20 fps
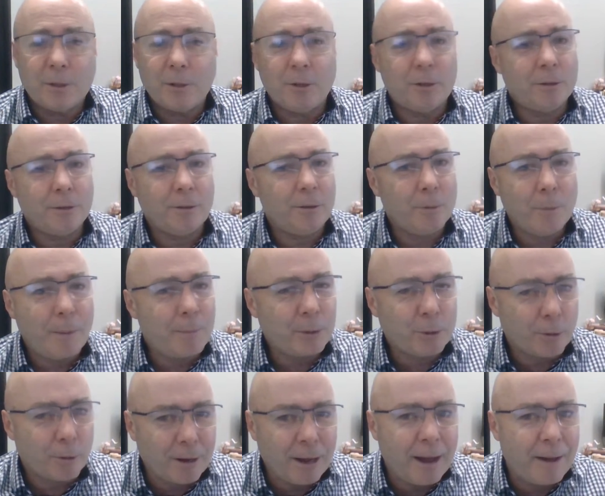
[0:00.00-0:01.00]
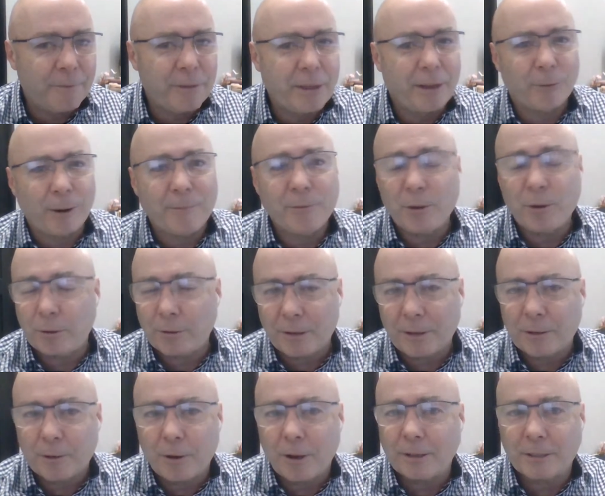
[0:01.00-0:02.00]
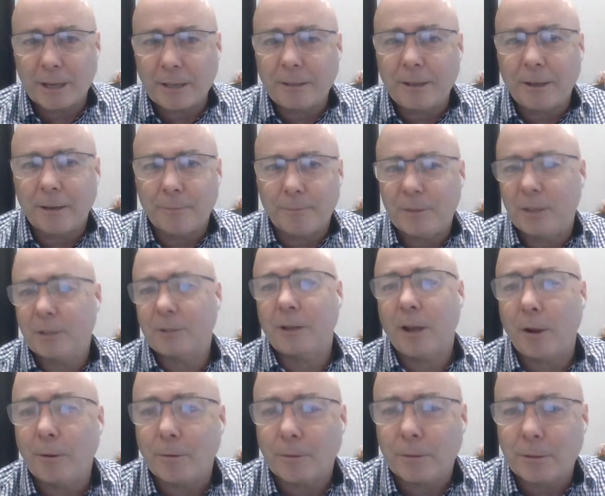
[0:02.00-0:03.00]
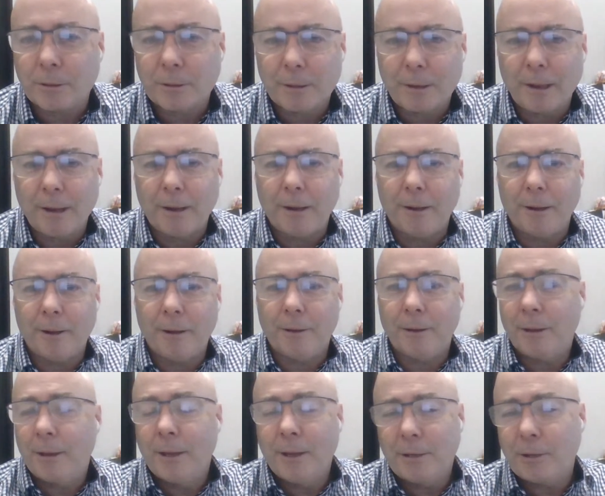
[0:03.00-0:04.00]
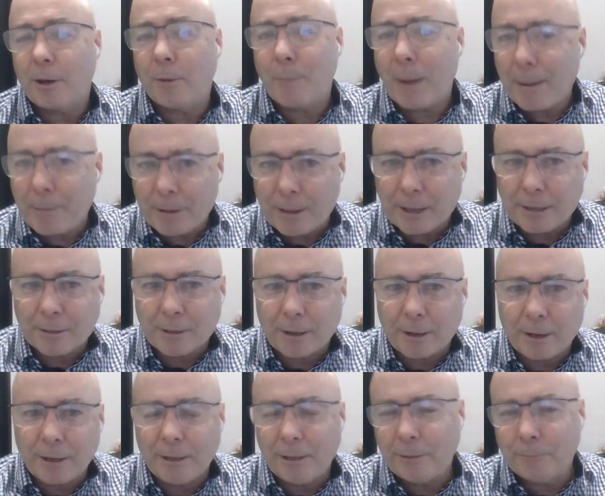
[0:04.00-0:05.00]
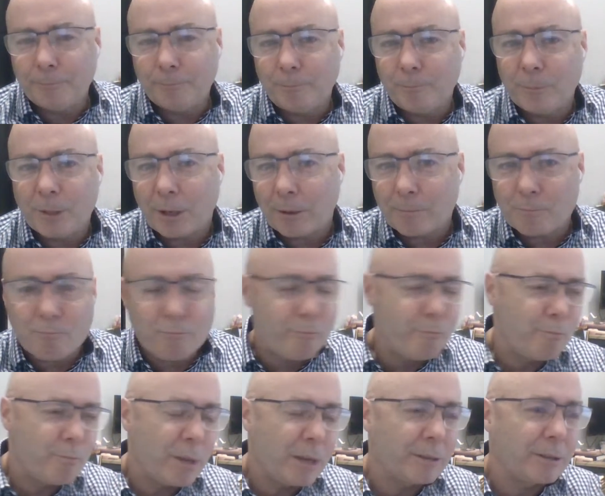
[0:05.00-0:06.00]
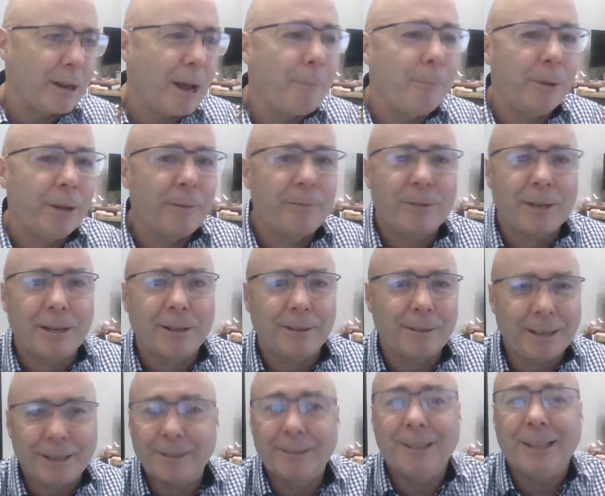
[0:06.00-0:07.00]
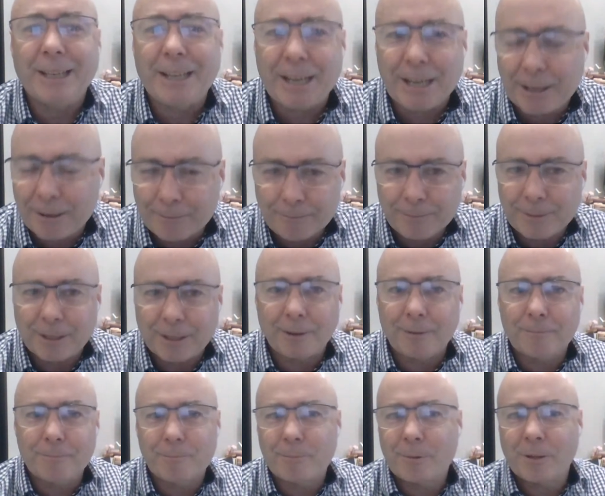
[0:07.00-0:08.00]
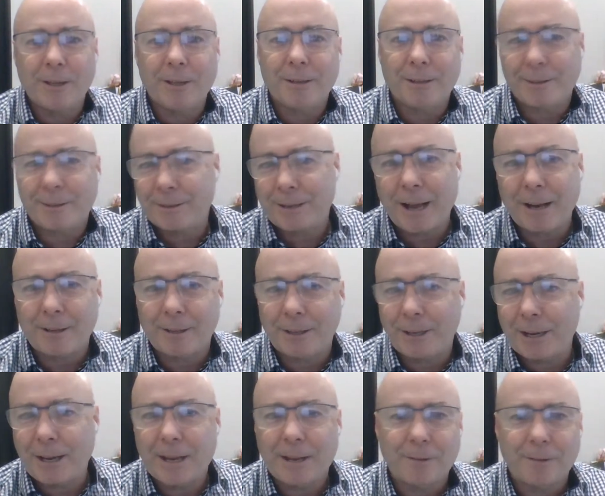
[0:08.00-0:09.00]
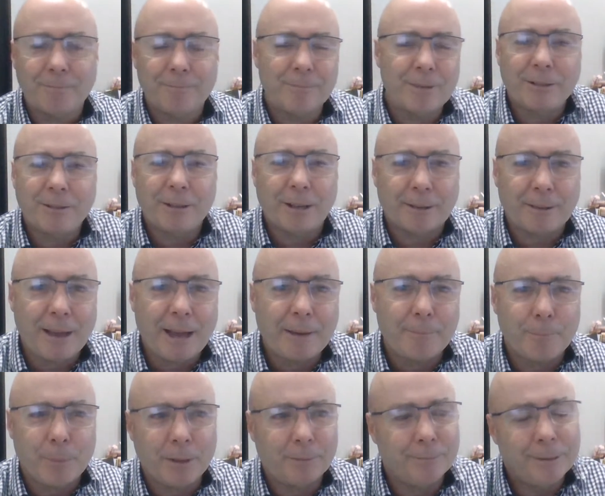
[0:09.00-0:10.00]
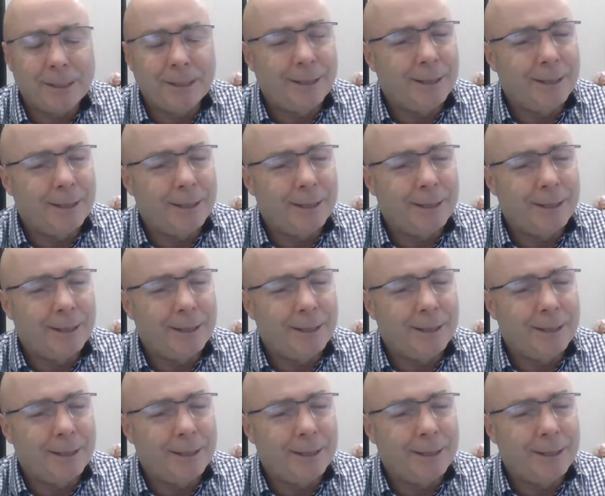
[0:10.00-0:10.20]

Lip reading: You might be talking half that revenue to the entire sector just goes. Maybe there's an uplift in cleaning, car cleaning and things like that. But